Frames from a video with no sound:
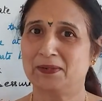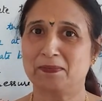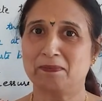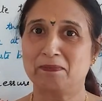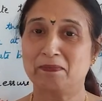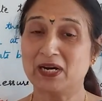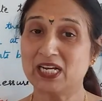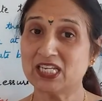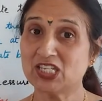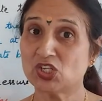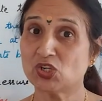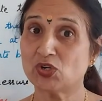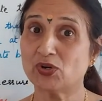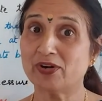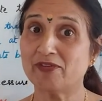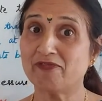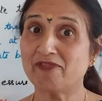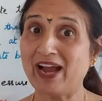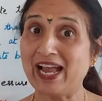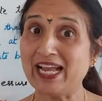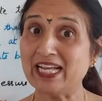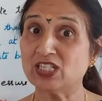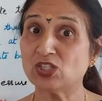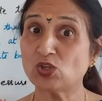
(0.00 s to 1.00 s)
Must
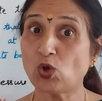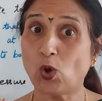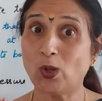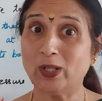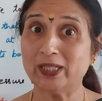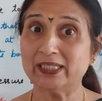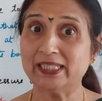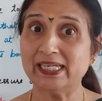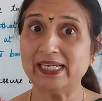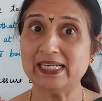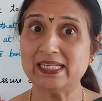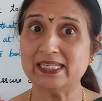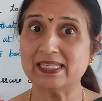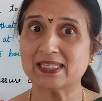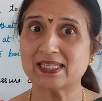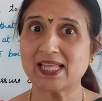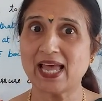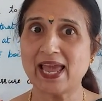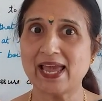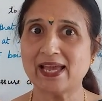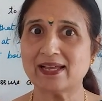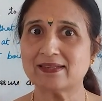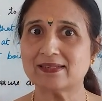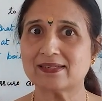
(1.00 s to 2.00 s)
revise all these
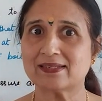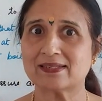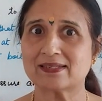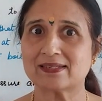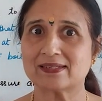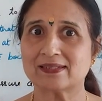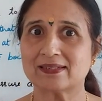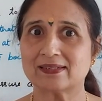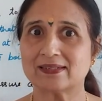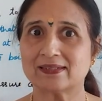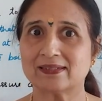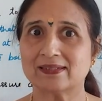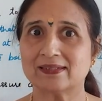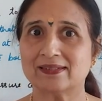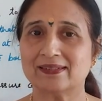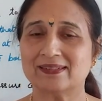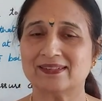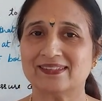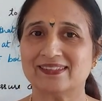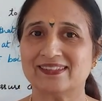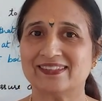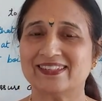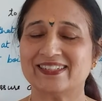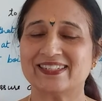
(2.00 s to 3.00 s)
things.
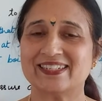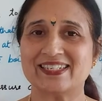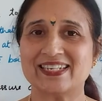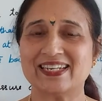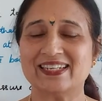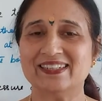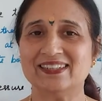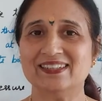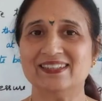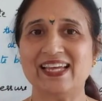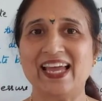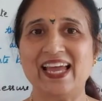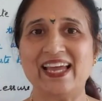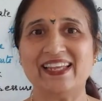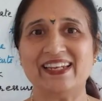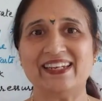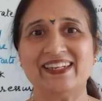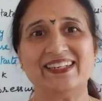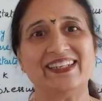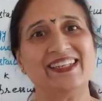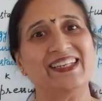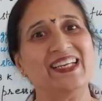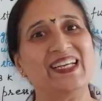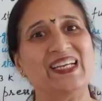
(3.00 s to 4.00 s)
Till
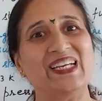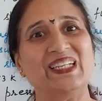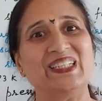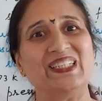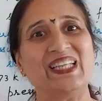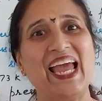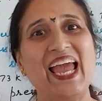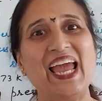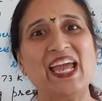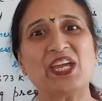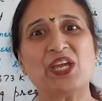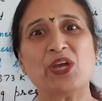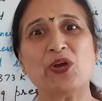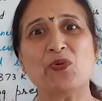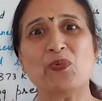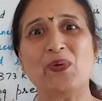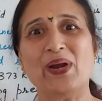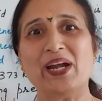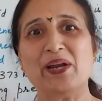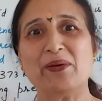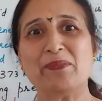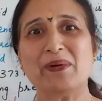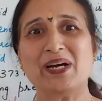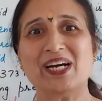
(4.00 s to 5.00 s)
then, thank you
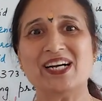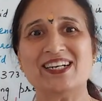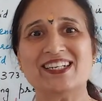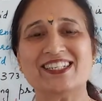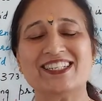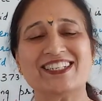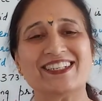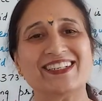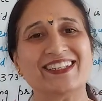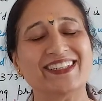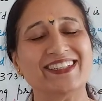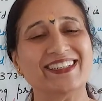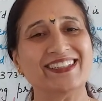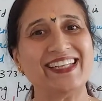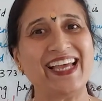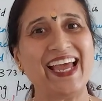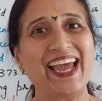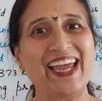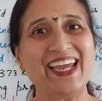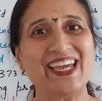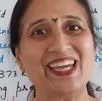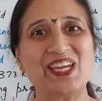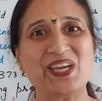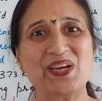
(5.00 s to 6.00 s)
very much.
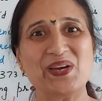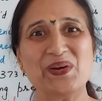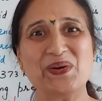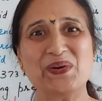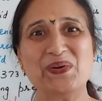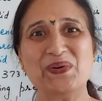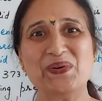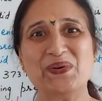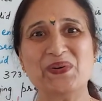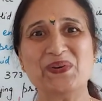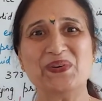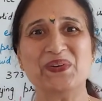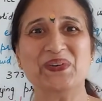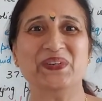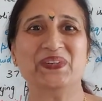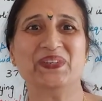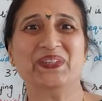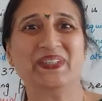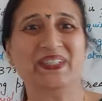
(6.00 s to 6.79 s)
Thank you.